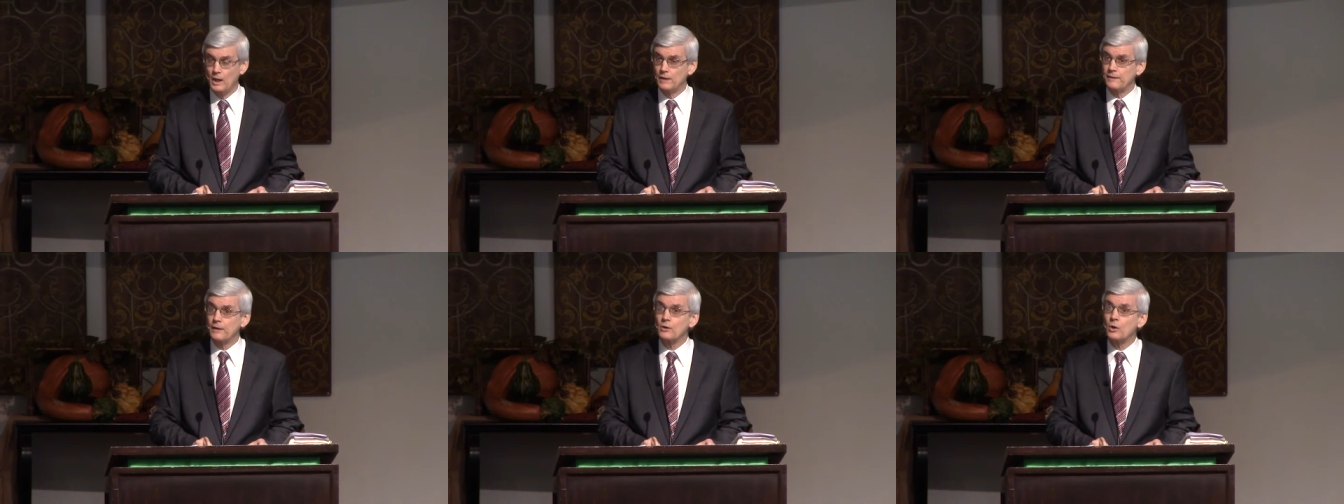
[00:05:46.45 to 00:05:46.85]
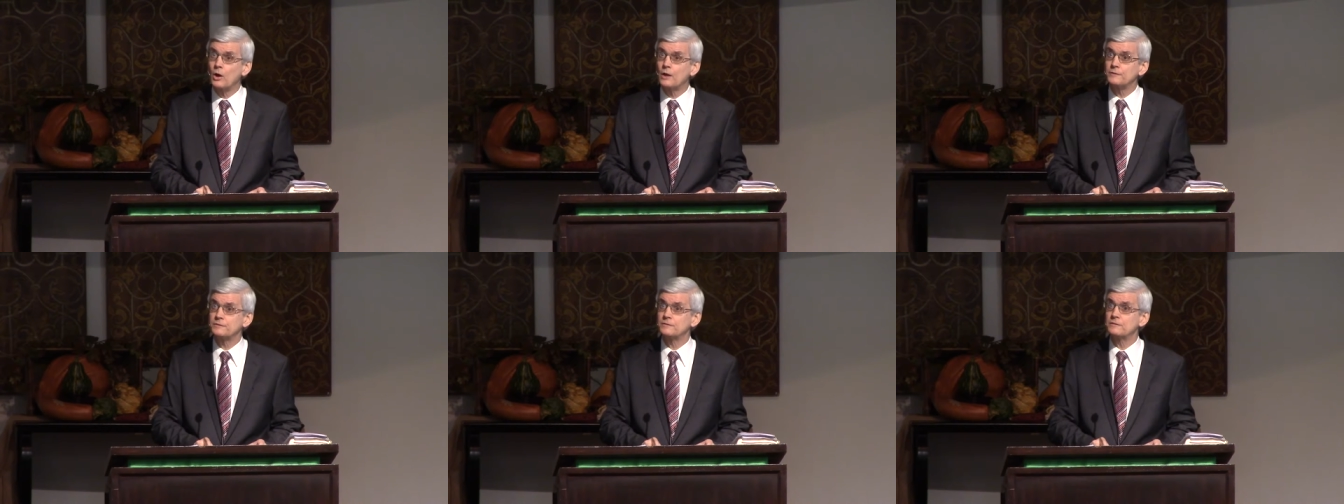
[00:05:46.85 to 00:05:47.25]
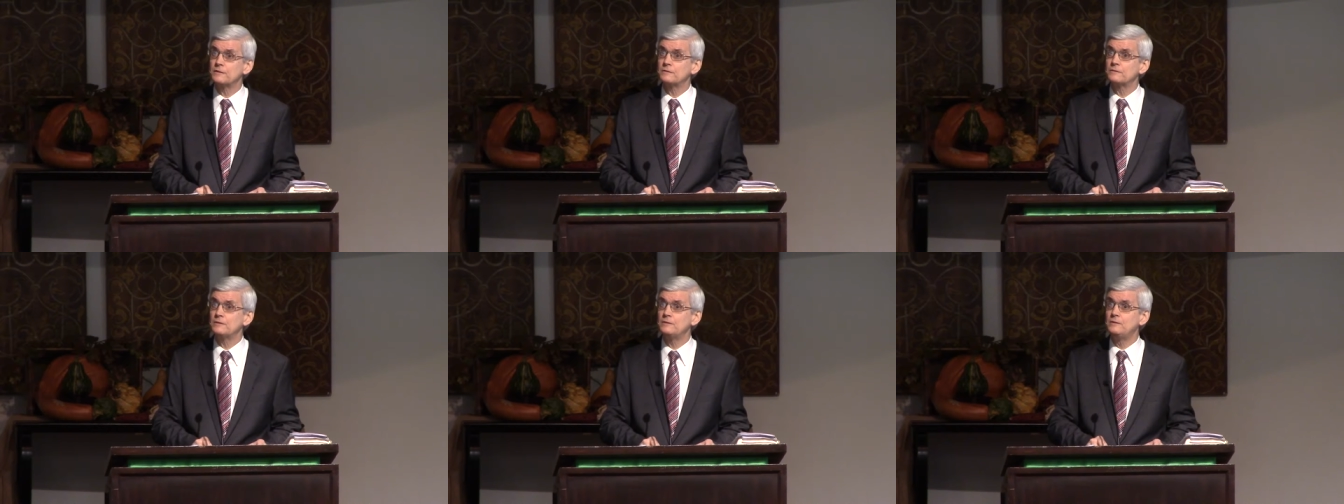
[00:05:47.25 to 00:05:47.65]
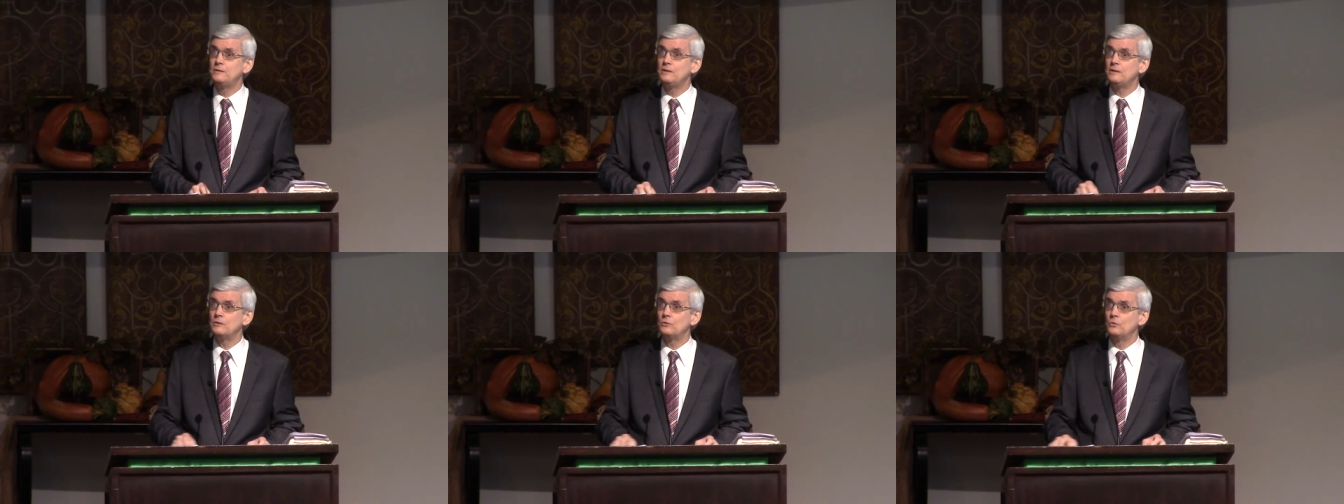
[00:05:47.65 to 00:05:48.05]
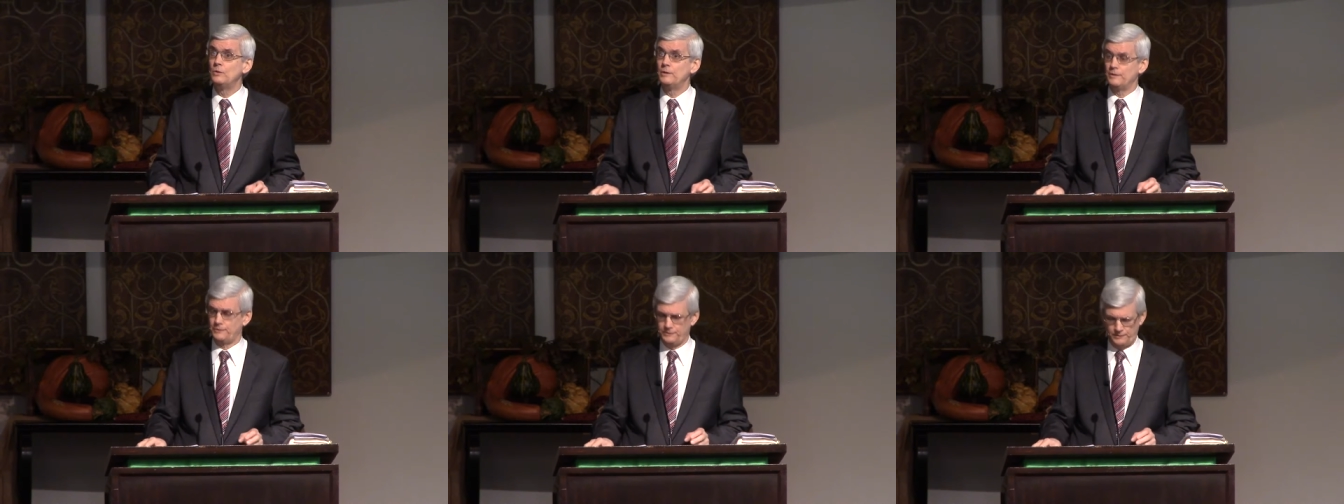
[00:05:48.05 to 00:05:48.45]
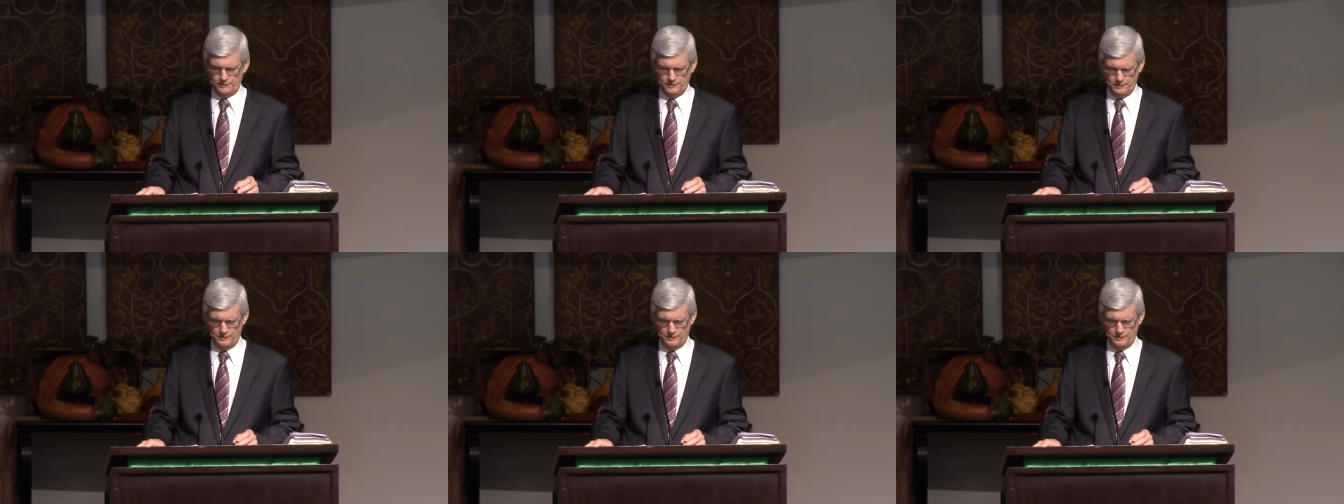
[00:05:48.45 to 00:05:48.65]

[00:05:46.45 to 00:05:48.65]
that causes us to deal with